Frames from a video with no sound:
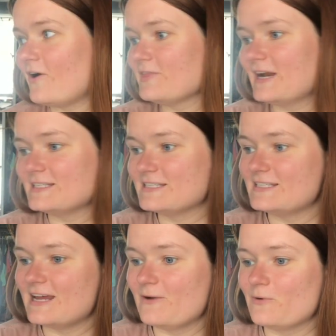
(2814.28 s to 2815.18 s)
all that i did
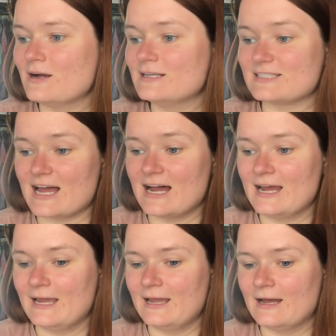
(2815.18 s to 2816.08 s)
today was
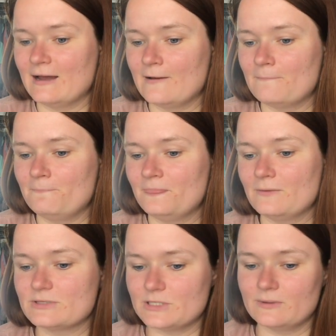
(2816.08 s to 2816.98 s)
i um
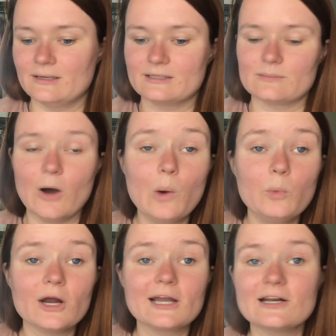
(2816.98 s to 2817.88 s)
was doing some
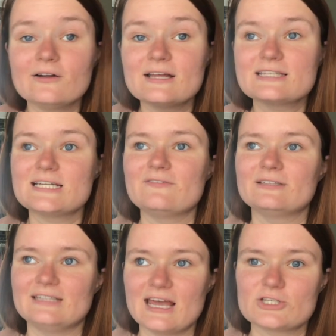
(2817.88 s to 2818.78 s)
homework and all that stuff
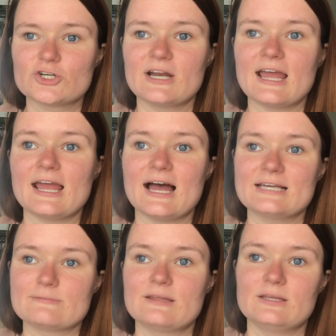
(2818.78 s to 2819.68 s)
yesterday i
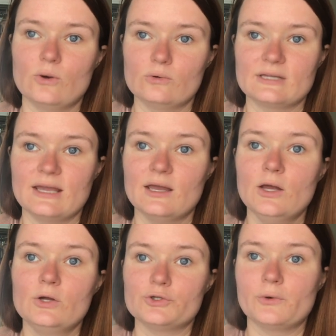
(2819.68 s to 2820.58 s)
spent the whole day
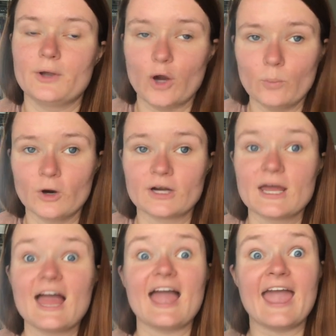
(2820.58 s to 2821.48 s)
doing homework
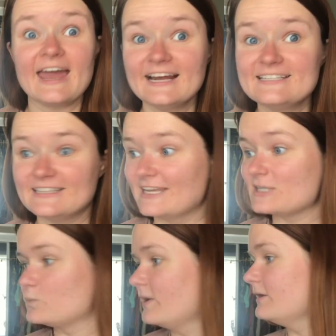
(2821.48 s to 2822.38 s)
and i did
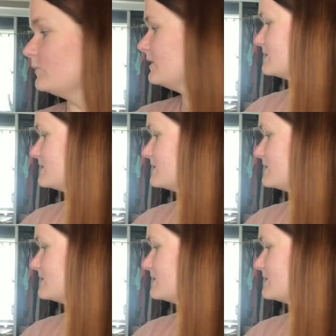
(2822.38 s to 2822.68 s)
this where where